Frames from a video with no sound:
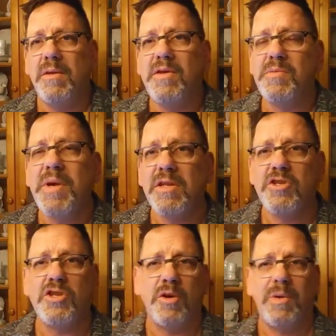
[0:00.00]
these men
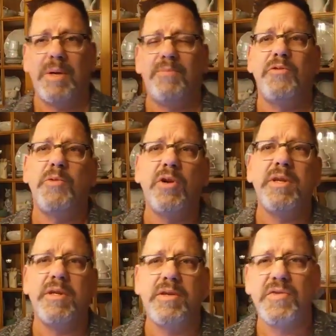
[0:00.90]
show up from
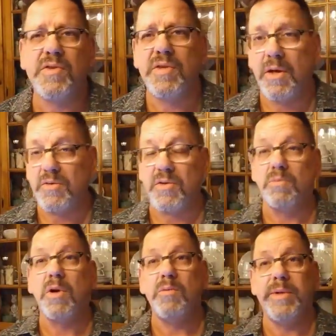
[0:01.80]
Cornelius' house,
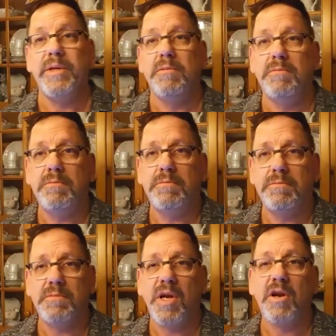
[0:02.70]
a Roman,
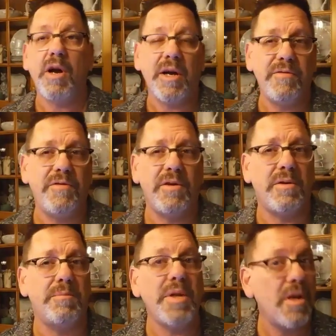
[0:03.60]
a
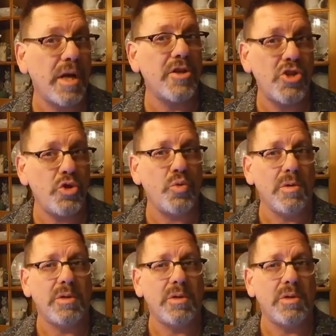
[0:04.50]
God-fearer, but not a Jew,